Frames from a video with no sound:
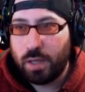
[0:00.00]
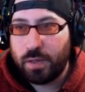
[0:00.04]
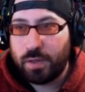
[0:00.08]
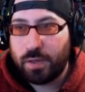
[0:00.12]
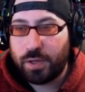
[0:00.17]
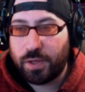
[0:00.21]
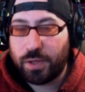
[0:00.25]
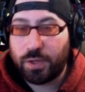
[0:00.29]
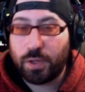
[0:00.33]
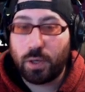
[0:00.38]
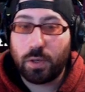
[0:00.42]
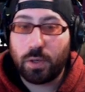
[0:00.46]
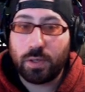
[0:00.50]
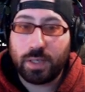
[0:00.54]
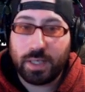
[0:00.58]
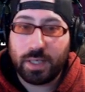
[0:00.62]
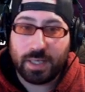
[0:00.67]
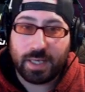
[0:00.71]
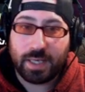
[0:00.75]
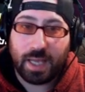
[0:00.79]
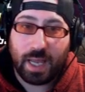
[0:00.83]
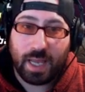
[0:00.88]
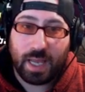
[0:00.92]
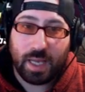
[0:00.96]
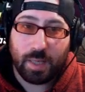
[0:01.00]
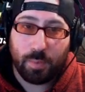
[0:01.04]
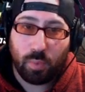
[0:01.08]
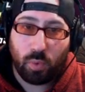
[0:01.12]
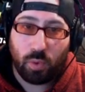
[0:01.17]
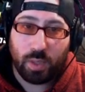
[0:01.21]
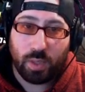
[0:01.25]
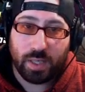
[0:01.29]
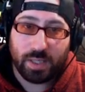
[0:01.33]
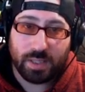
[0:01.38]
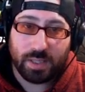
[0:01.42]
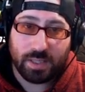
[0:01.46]
thirty K
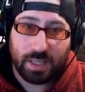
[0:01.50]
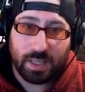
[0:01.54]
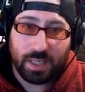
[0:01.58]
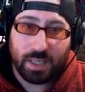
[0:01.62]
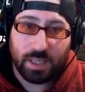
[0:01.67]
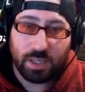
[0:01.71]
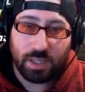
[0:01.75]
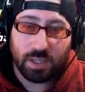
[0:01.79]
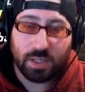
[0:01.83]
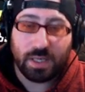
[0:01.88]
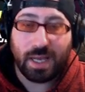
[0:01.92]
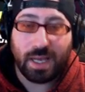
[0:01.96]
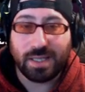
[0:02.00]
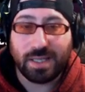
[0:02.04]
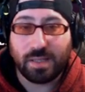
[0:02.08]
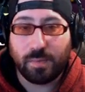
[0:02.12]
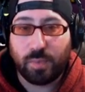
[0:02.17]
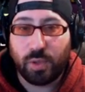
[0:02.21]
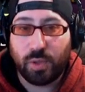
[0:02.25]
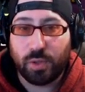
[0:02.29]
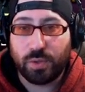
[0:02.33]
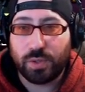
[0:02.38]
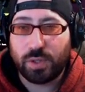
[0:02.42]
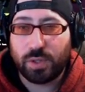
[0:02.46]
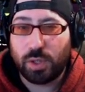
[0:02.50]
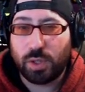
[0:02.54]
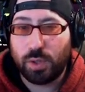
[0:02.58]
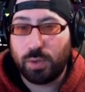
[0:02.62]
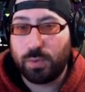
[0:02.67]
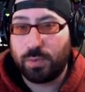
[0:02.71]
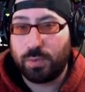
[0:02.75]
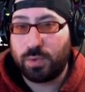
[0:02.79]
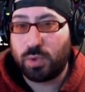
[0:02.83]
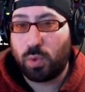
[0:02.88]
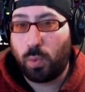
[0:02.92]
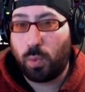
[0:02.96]
points each as opposed
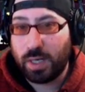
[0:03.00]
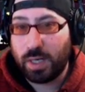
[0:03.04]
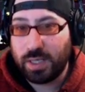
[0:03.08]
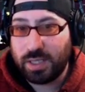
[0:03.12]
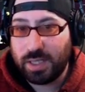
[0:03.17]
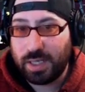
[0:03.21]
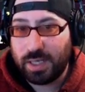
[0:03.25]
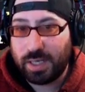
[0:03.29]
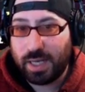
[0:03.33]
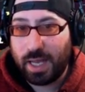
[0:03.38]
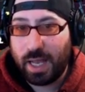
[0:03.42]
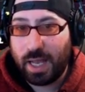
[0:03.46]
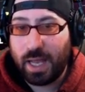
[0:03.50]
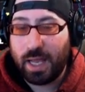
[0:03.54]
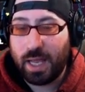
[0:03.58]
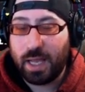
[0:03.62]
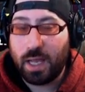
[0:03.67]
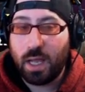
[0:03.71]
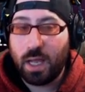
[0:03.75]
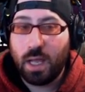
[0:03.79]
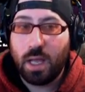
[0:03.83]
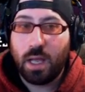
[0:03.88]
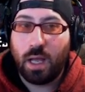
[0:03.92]
to twenty K.